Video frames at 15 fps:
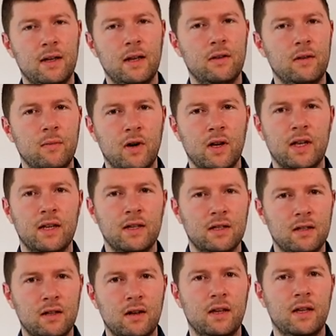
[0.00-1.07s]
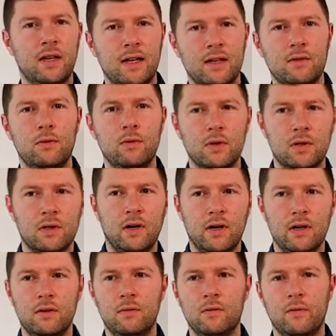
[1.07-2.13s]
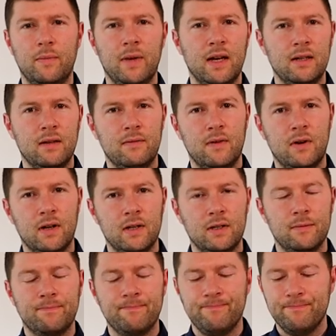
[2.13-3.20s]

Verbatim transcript: Now you might get stuck in that sort of cycle with bad advice.